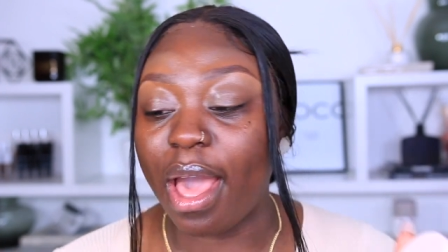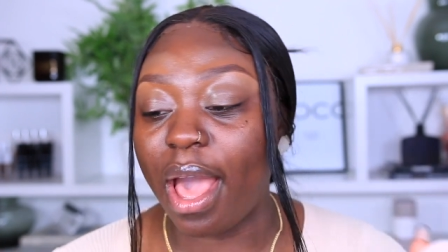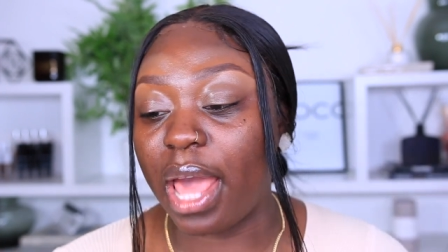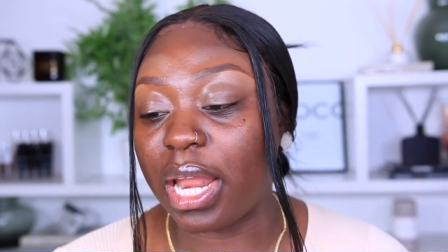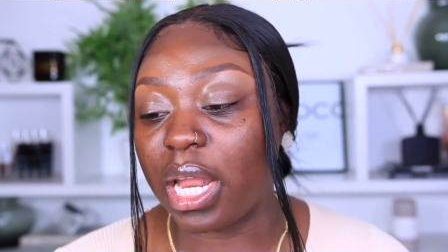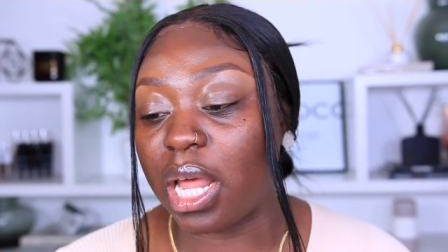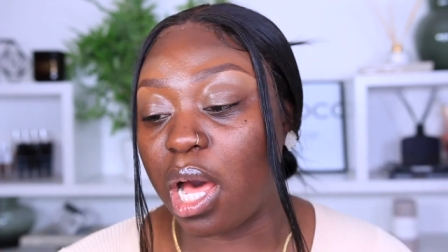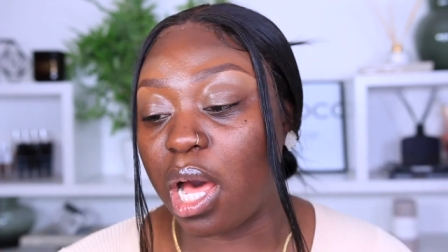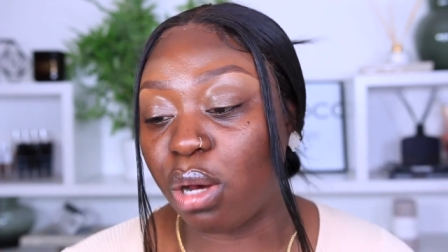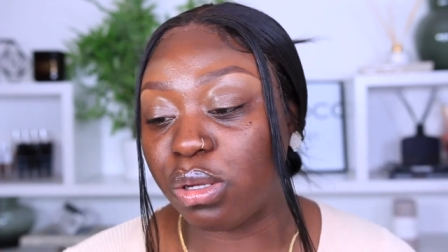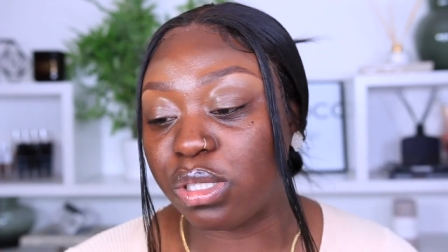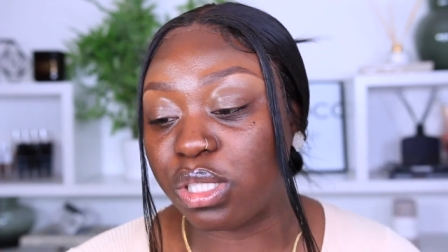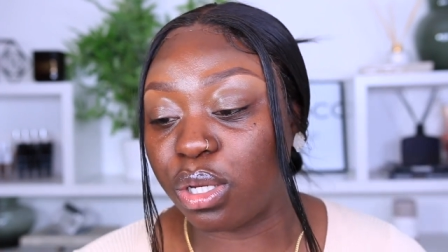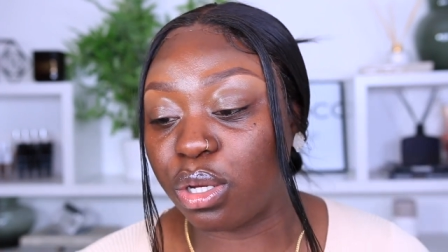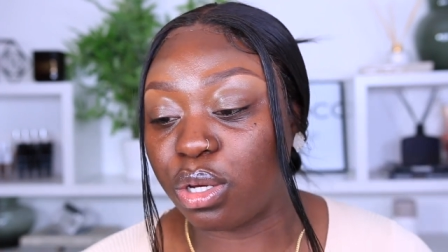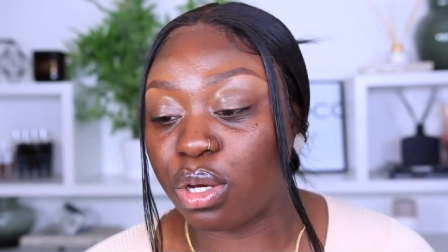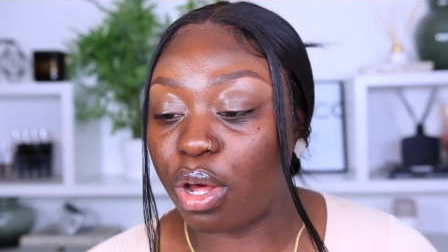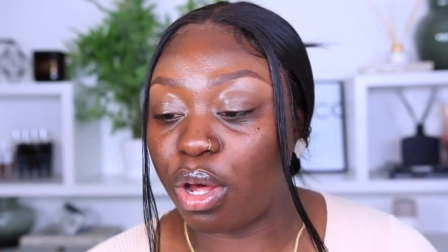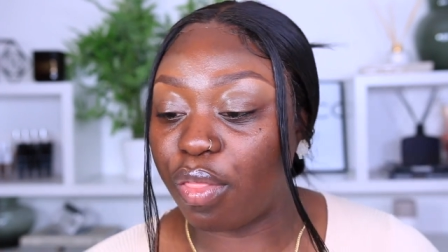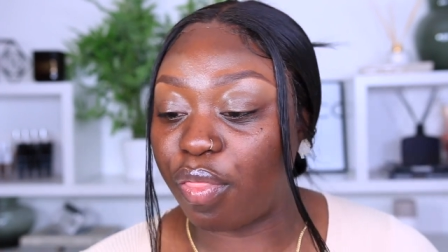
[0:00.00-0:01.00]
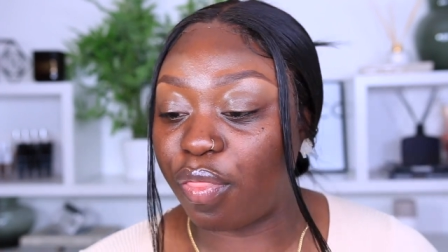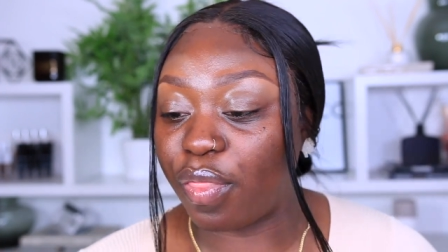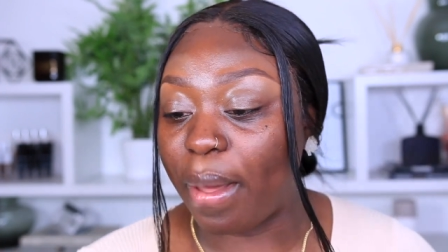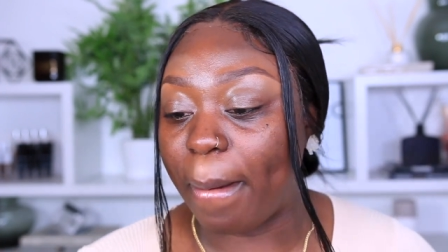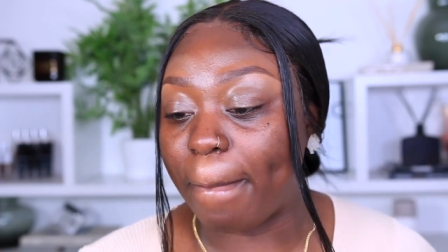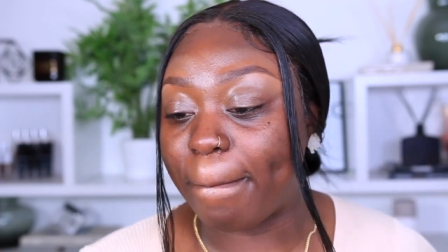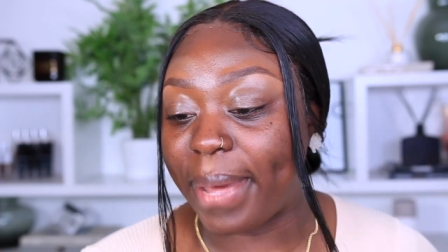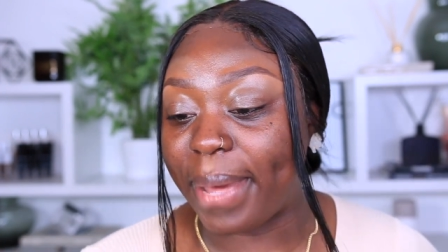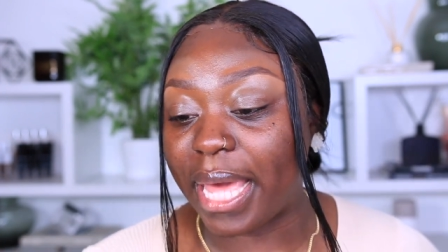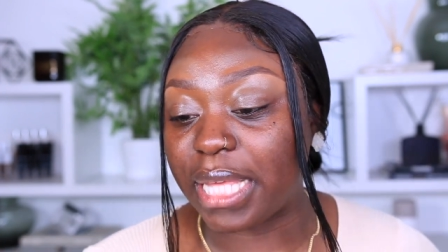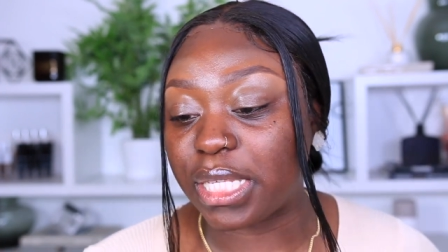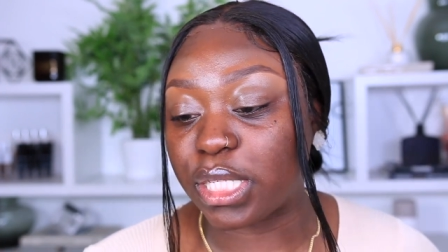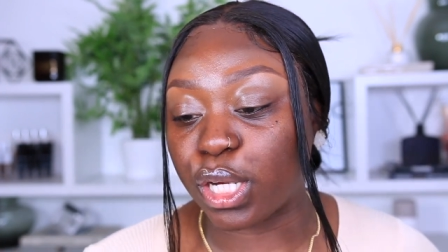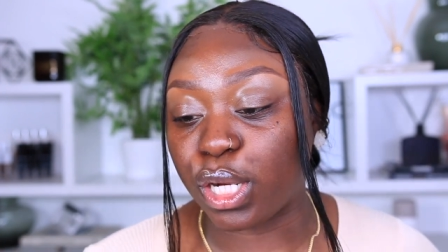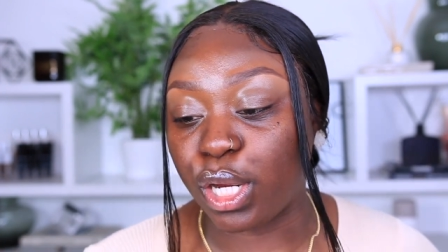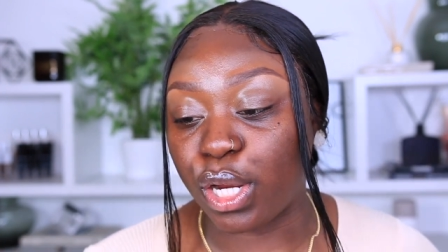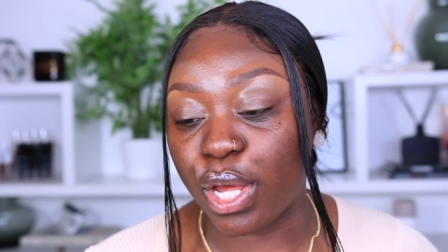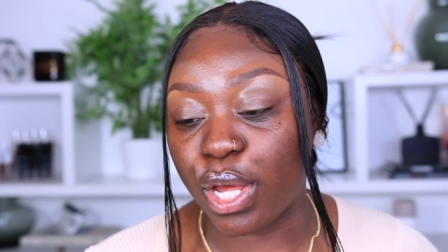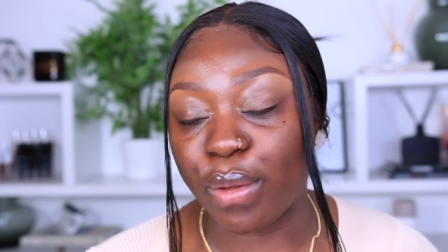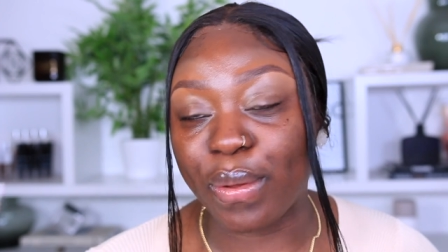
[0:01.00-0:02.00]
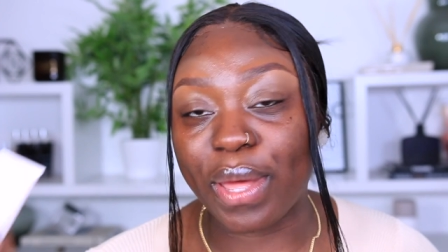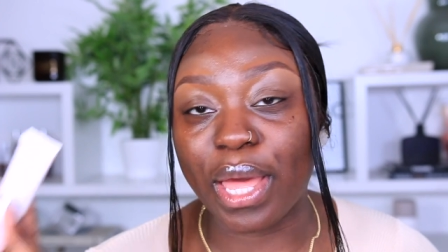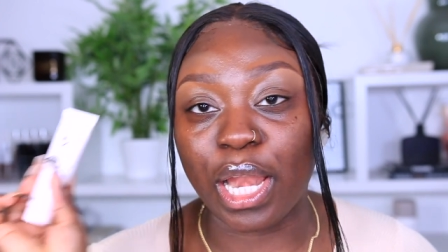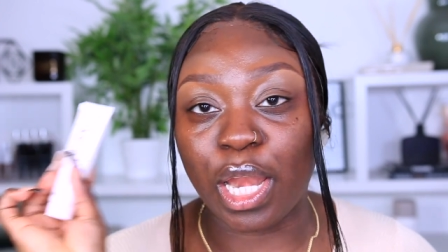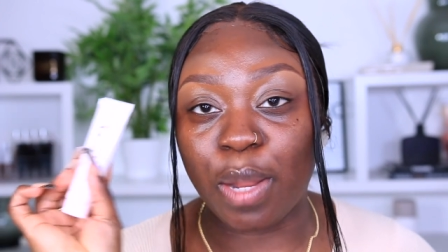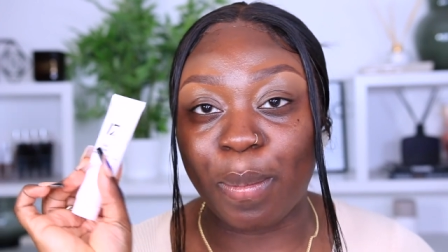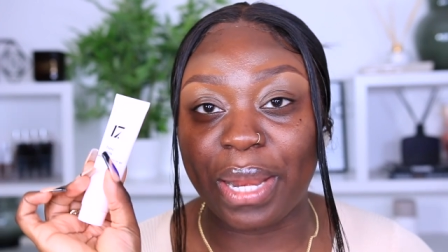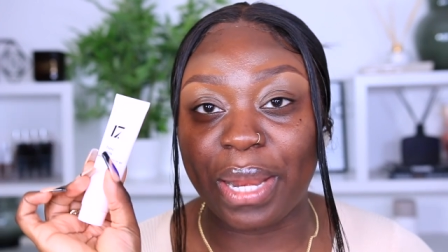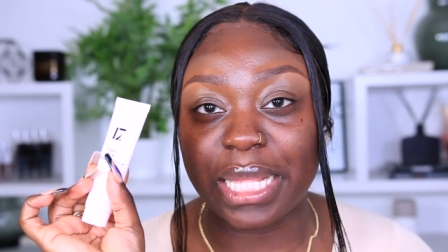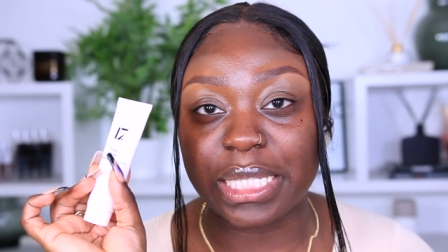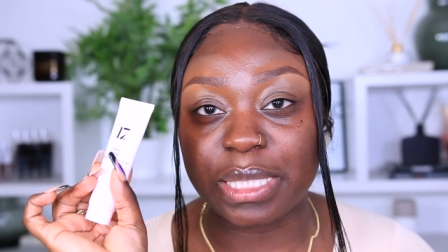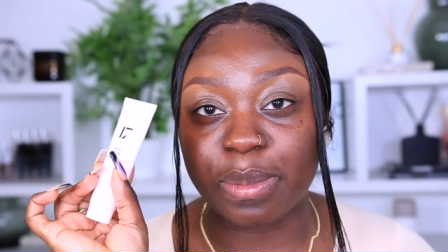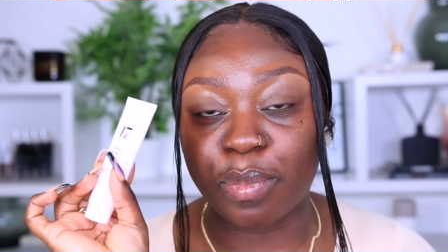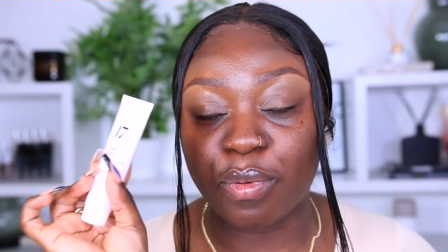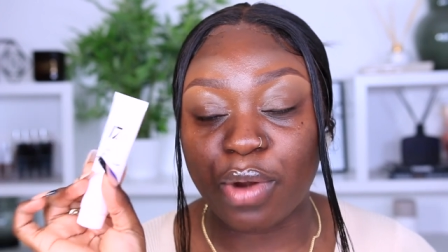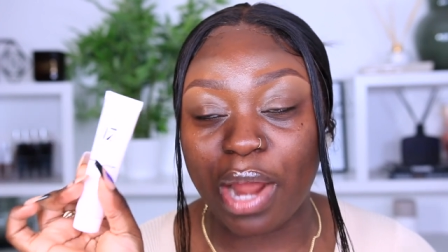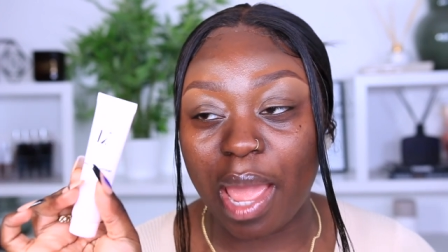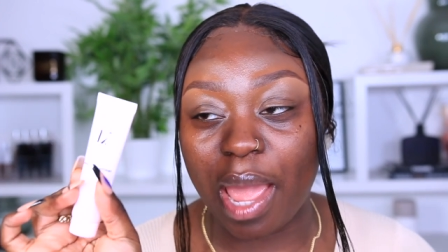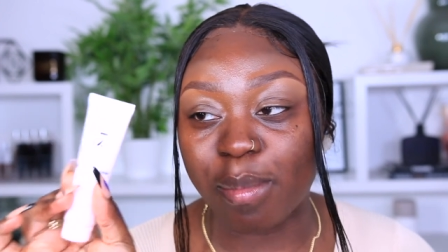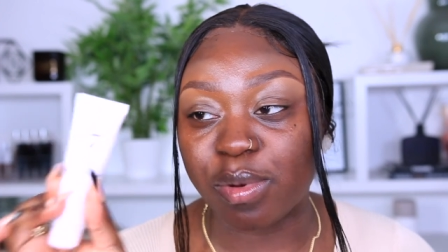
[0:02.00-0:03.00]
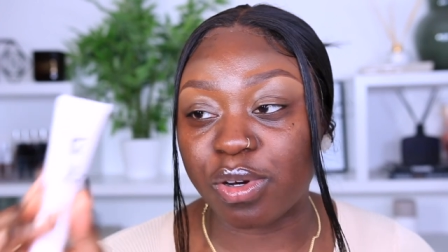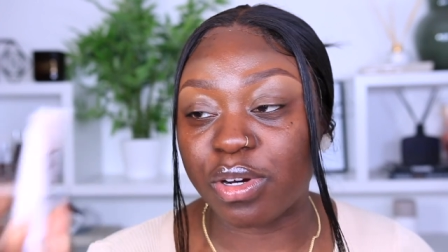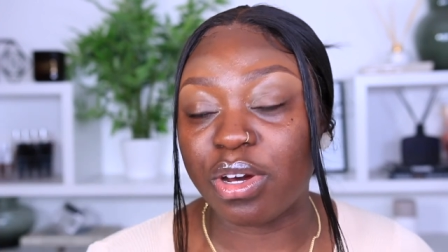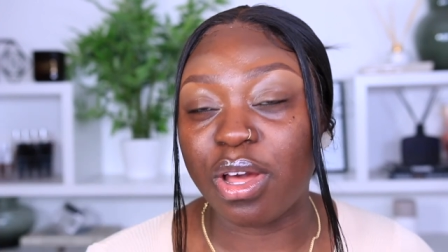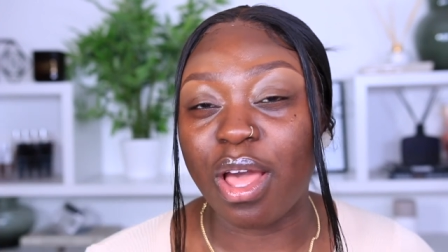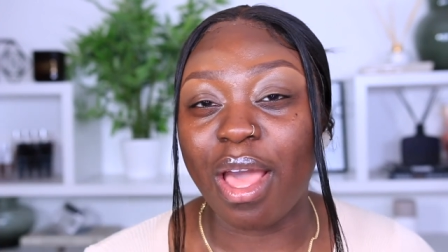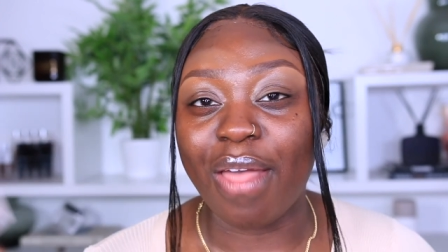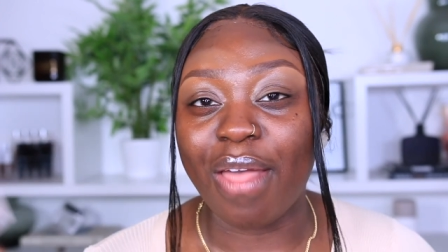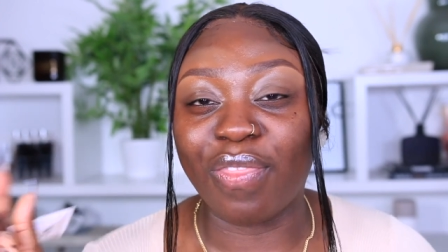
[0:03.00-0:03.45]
and I also got the Base Glow Illuminating Primer.